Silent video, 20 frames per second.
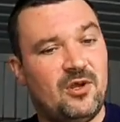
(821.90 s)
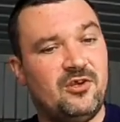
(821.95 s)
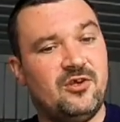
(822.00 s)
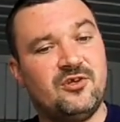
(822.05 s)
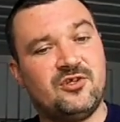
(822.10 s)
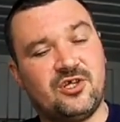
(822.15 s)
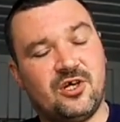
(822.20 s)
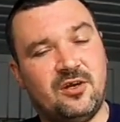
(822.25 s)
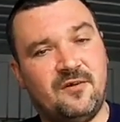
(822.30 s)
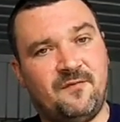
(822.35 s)

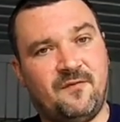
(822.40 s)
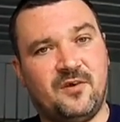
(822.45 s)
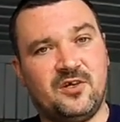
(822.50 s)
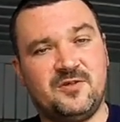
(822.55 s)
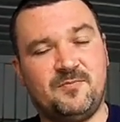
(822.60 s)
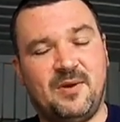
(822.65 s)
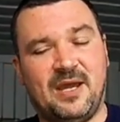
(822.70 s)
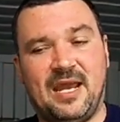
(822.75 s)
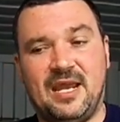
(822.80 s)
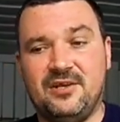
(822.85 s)
when you turn the
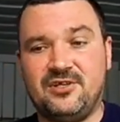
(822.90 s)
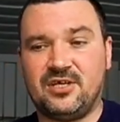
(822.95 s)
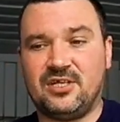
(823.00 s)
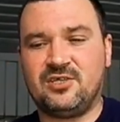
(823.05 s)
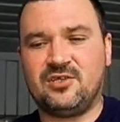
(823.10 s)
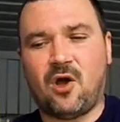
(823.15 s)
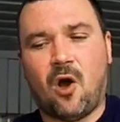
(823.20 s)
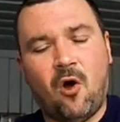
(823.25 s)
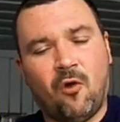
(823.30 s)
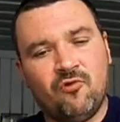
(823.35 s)
first
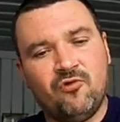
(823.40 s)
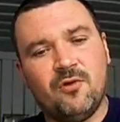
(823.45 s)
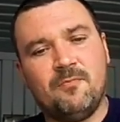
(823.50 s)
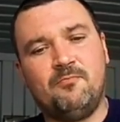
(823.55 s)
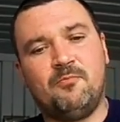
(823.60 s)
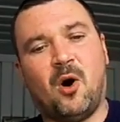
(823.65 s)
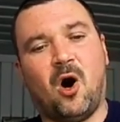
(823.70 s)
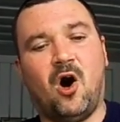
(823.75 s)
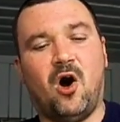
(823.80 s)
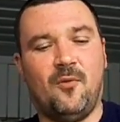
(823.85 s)
page. It's on
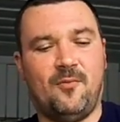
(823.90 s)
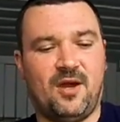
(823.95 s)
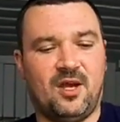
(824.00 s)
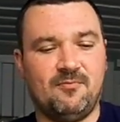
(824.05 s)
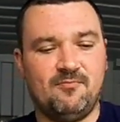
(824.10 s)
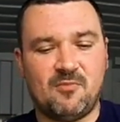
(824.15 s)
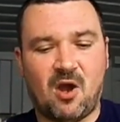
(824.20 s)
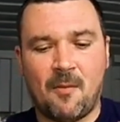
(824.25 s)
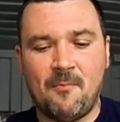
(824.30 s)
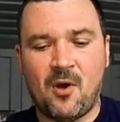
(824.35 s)
the
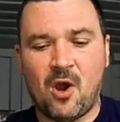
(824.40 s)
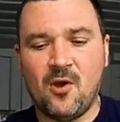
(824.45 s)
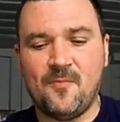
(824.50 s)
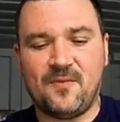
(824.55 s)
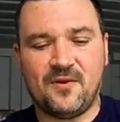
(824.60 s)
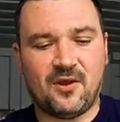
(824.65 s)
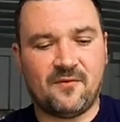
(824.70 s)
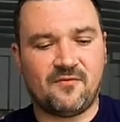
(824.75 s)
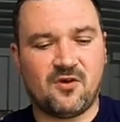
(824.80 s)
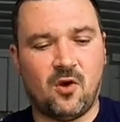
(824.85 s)
bottom. I'm
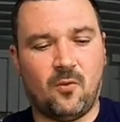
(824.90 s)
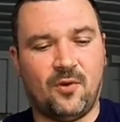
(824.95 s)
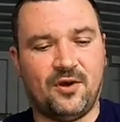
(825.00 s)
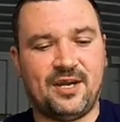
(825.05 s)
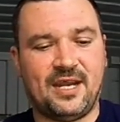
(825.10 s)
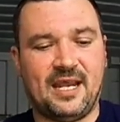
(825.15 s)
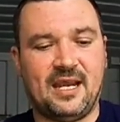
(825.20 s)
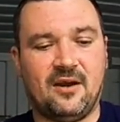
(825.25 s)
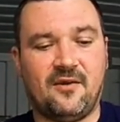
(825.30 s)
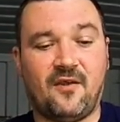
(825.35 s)
hoping I've got
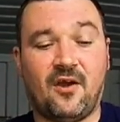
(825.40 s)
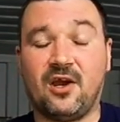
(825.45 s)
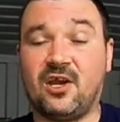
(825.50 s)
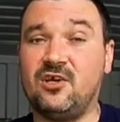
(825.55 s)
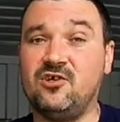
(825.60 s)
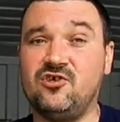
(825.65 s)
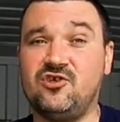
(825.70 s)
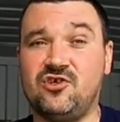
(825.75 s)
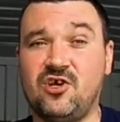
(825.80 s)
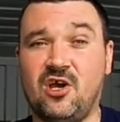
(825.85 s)
one here that
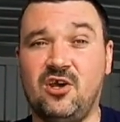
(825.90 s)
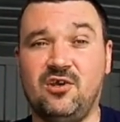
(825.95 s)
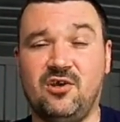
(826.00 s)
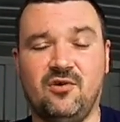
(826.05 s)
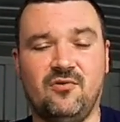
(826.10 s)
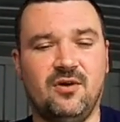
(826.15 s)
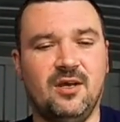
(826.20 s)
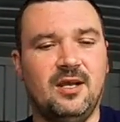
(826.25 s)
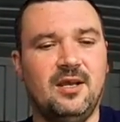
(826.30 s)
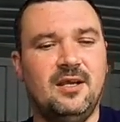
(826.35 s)
I can show
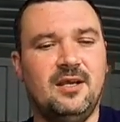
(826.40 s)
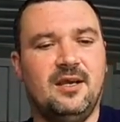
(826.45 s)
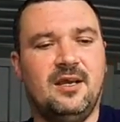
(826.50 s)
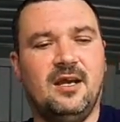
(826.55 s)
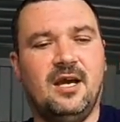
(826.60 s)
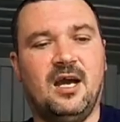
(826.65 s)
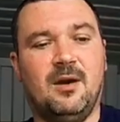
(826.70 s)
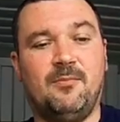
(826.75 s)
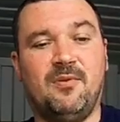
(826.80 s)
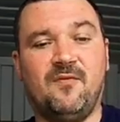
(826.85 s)
you
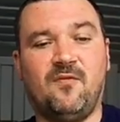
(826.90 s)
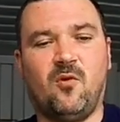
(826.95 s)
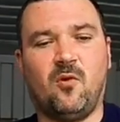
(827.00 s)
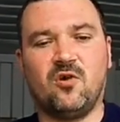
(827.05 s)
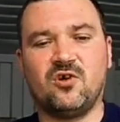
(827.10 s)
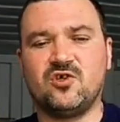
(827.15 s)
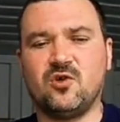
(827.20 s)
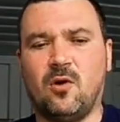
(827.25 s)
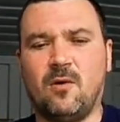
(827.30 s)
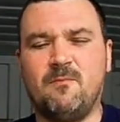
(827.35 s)

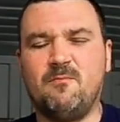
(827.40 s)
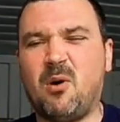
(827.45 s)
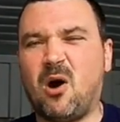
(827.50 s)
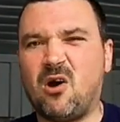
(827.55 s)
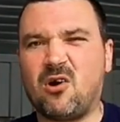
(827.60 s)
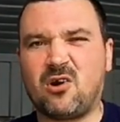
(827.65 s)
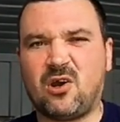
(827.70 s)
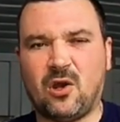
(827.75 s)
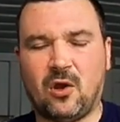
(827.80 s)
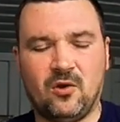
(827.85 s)
before sort of
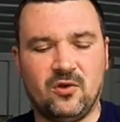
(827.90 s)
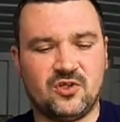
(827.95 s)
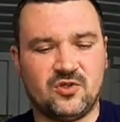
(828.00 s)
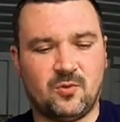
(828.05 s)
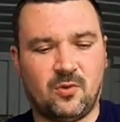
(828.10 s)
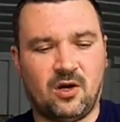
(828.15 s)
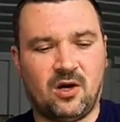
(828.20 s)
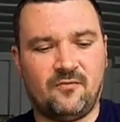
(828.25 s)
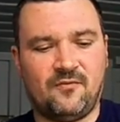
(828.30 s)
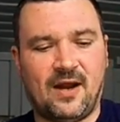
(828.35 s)

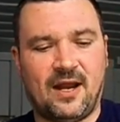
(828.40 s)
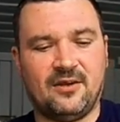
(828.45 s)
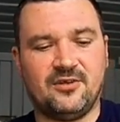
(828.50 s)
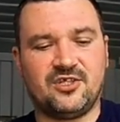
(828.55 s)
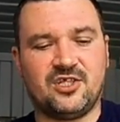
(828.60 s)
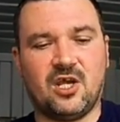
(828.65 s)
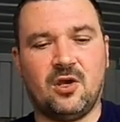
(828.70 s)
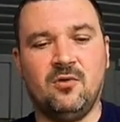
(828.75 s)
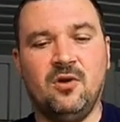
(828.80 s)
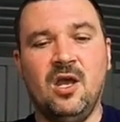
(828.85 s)
barcodes were
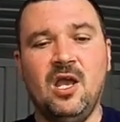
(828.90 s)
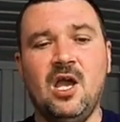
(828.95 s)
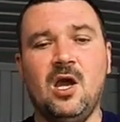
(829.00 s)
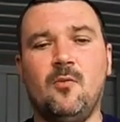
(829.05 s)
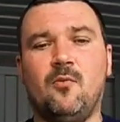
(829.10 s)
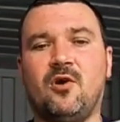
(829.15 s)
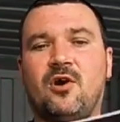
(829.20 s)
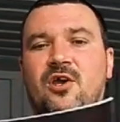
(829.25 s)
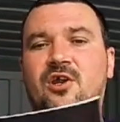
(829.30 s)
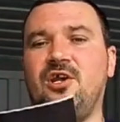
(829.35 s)
around. So
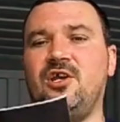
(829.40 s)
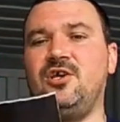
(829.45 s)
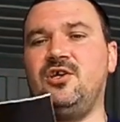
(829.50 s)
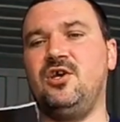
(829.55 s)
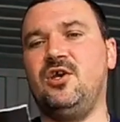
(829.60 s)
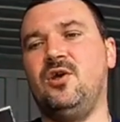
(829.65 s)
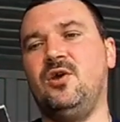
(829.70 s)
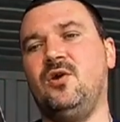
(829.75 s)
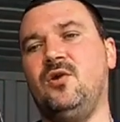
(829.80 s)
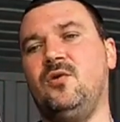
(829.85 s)
we're going to
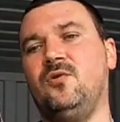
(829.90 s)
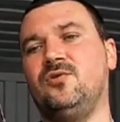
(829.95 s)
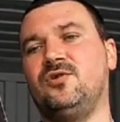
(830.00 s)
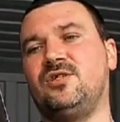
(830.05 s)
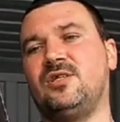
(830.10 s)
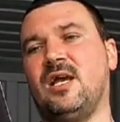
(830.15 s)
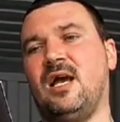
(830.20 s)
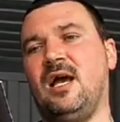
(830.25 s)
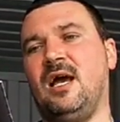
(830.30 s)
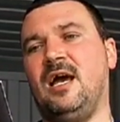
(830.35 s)

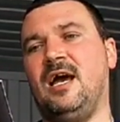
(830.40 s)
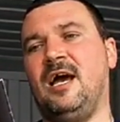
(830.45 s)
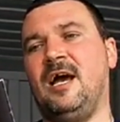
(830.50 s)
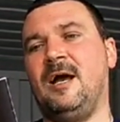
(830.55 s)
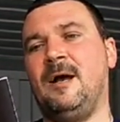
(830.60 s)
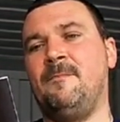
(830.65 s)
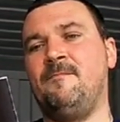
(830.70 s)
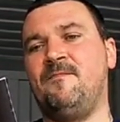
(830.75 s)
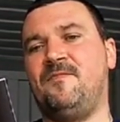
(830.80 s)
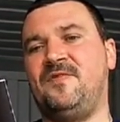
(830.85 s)
use
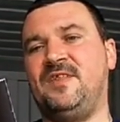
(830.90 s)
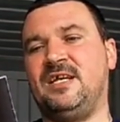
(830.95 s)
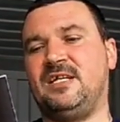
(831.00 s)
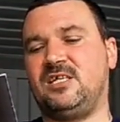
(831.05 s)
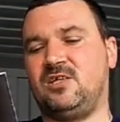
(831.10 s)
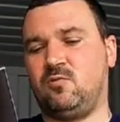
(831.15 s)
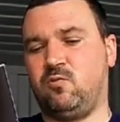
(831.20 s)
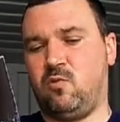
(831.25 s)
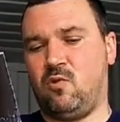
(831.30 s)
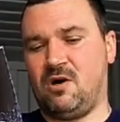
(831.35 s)

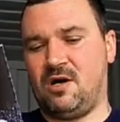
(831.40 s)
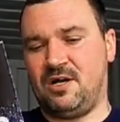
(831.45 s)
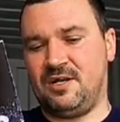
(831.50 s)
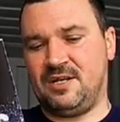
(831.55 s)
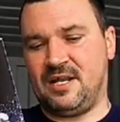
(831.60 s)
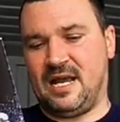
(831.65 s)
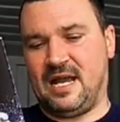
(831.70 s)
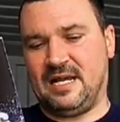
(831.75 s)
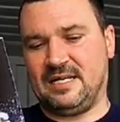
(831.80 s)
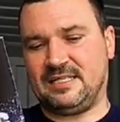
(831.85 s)
this
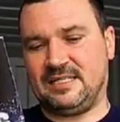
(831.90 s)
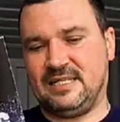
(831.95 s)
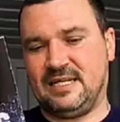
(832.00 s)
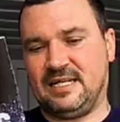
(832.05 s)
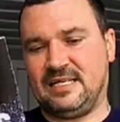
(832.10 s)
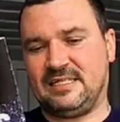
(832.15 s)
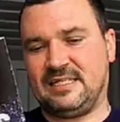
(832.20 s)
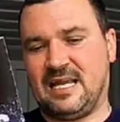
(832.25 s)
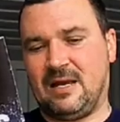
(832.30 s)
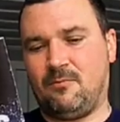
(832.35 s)
one as
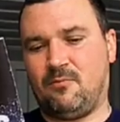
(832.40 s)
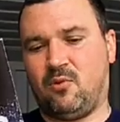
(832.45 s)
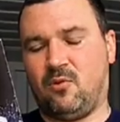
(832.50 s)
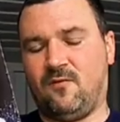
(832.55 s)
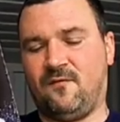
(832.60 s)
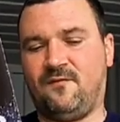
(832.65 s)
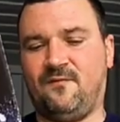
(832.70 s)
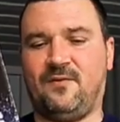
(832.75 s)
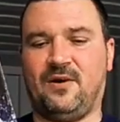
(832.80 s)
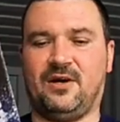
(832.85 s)
an
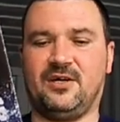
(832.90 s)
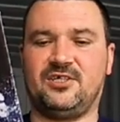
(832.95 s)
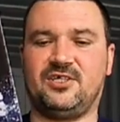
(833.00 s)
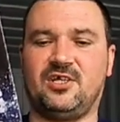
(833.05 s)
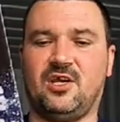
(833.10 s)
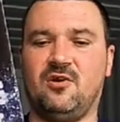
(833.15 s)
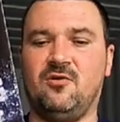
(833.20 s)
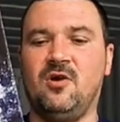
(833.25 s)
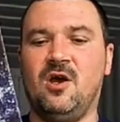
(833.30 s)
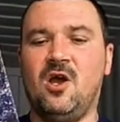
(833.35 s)
example
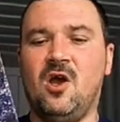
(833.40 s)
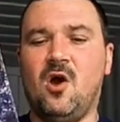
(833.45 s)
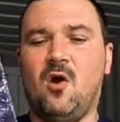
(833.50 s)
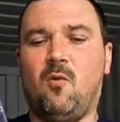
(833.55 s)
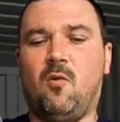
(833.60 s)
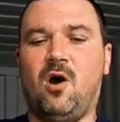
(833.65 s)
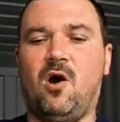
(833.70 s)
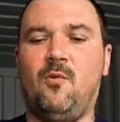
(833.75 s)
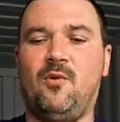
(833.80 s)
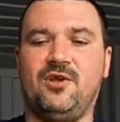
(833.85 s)
first. So
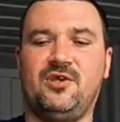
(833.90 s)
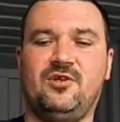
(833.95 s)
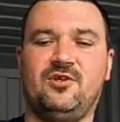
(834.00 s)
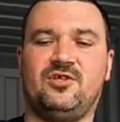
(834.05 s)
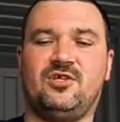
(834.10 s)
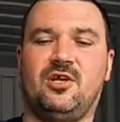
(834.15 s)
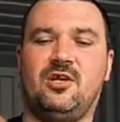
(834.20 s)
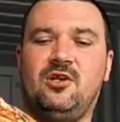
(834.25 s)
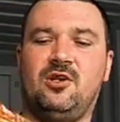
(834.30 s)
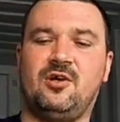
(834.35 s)
what I want
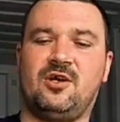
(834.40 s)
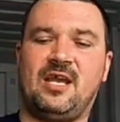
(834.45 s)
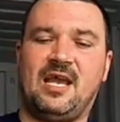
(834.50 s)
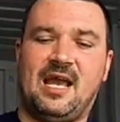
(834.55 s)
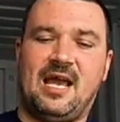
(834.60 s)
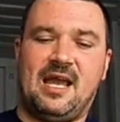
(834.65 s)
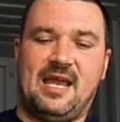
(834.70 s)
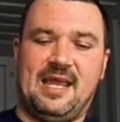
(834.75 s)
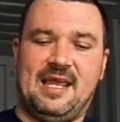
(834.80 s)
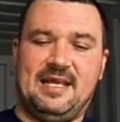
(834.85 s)
you to
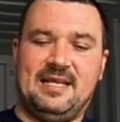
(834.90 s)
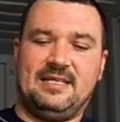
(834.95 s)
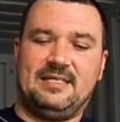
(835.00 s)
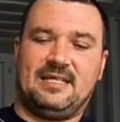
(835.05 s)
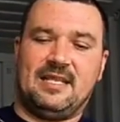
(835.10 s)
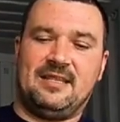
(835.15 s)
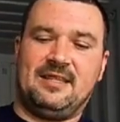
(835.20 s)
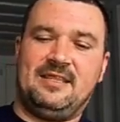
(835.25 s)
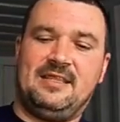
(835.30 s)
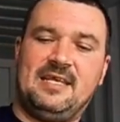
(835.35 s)
look at
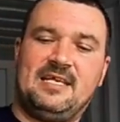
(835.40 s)
is